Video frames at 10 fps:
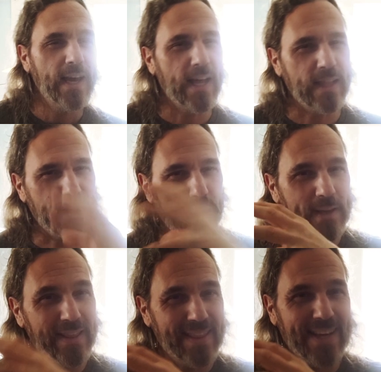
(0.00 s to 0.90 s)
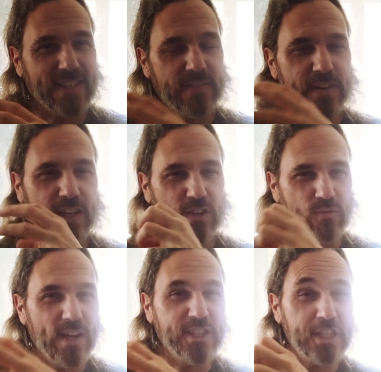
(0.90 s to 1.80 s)
a little bit less of a
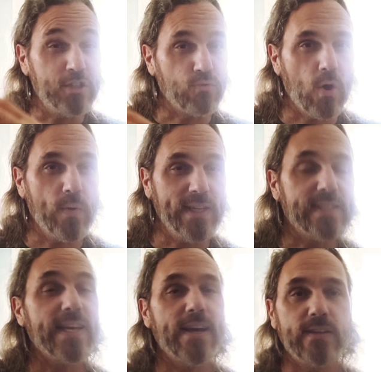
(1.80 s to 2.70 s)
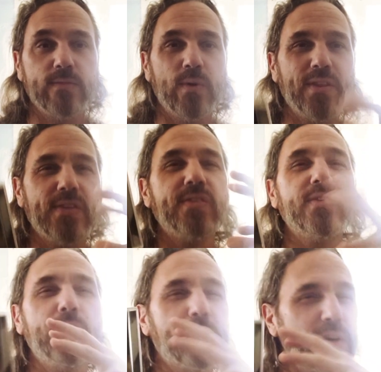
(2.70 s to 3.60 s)
grungy, drony sound. Well, this is
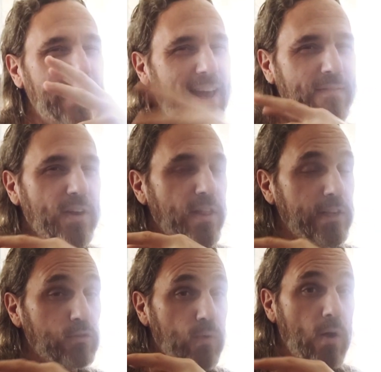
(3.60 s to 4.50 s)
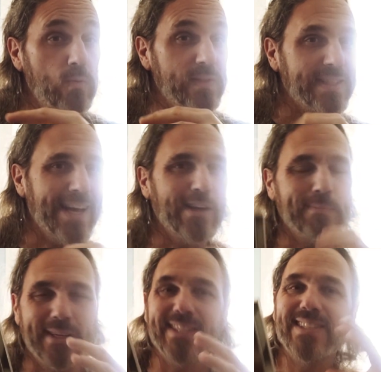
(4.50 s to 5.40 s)
still pretty heavy on the drone
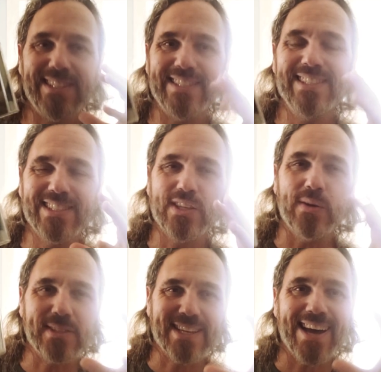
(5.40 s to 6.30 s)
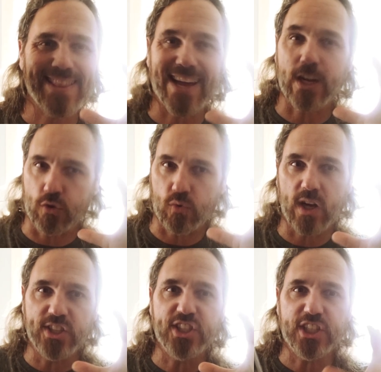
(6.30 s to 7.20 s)
sound, but it's so it's got that
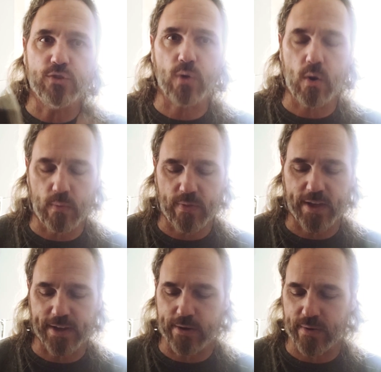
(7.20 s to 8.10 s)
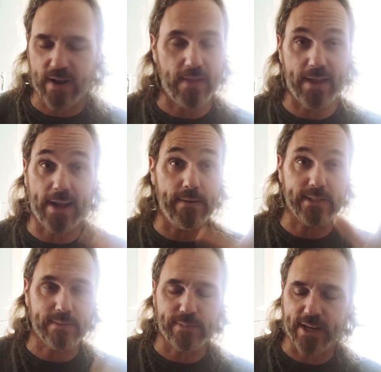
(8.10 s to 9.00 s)
grungy drone thing going on that I
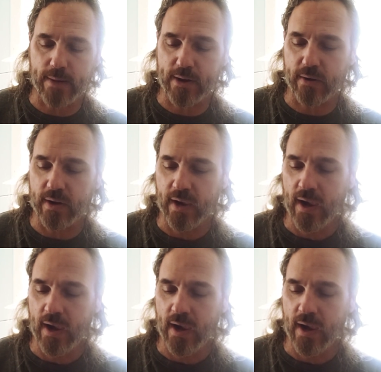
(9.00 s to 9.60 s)
always complain about.